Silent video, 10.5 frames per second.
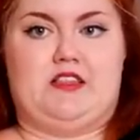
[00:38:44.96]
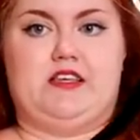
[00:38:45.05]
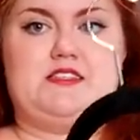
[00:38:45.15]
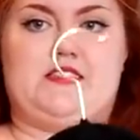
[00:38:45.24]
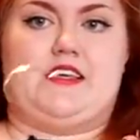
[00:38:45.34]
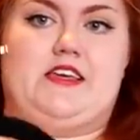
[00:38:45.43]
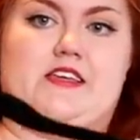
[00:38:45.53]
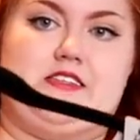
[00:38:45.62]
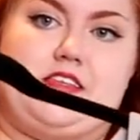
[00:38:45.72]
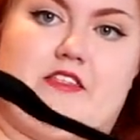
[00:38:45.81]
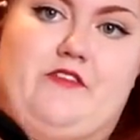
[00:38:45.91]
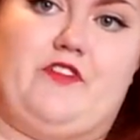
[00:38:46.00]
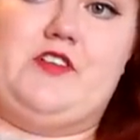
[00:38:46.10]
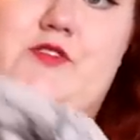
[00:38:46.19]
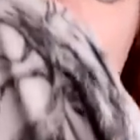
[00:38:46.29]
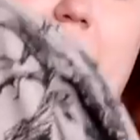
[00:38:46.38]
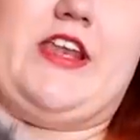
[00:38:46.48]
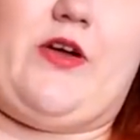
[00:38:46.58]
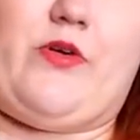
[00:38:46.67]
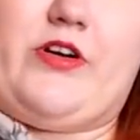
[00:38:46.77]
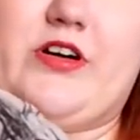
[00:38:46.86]
This is the first one that
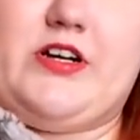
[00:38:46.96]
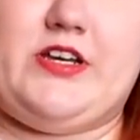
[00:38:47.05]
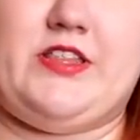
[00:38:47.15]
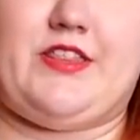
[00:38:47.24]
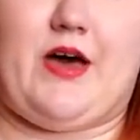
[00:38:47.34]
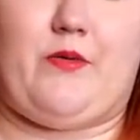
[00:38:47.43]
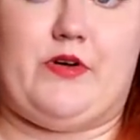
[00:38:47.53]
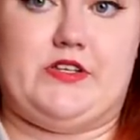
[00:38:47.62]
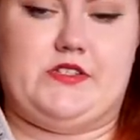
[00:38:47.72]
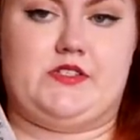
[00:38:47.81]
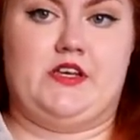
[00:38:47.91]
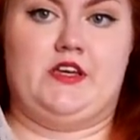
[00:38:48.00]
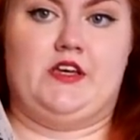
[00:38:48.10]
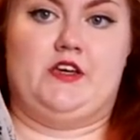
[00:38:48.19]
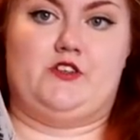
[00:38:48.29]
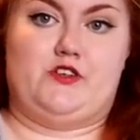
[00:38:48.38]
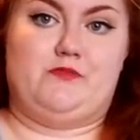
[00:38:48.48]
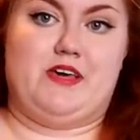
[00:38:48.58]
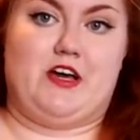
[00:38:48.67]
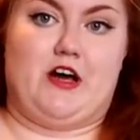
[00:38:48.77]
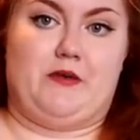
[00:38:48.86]
I ordered that was too
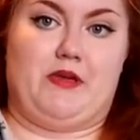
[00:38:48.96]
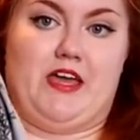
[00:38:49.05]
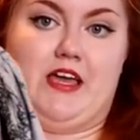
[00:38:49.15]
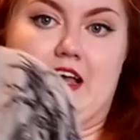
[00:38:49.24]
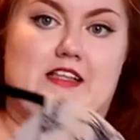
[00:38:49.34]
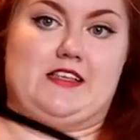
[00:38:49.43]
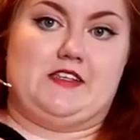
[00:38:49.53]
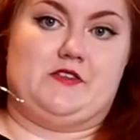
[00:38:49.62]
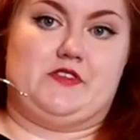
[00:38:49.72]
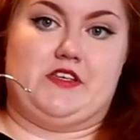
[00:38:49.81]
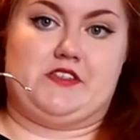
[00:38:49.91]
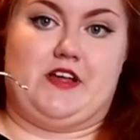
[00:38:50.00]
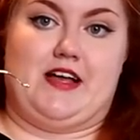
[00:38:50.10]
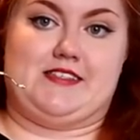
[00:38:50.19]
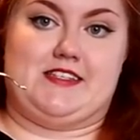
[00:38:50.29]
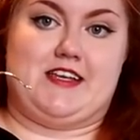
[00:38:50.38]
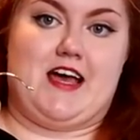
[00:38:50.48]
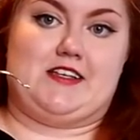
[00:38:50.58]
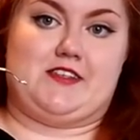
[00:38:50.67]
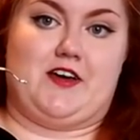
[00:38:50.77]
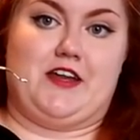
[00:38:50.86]
big on me. And as you see, still has the
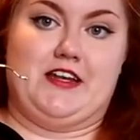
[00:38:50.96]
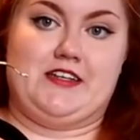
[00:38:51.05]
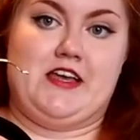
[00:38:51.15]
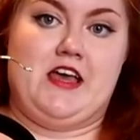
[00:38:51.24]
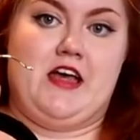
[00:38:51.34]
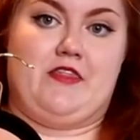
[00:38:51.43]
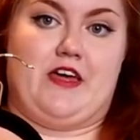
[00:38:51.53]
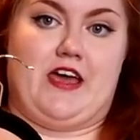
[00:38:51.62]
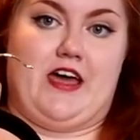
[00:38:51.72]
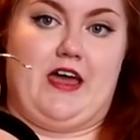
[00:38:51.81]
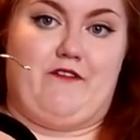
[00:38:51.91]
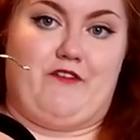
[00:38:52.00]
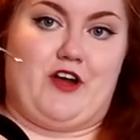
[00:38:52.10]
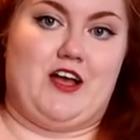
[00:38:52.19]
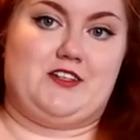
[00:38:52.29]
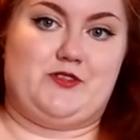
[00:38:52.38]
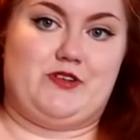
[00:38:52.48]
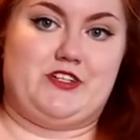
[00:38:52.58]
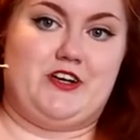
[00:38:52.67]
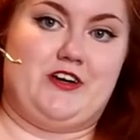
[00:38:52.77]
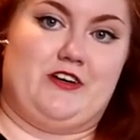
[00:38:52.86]
tags on it that I forgot to
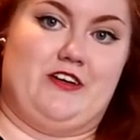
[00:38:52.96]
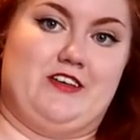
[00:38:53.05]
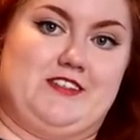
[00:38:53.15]
return.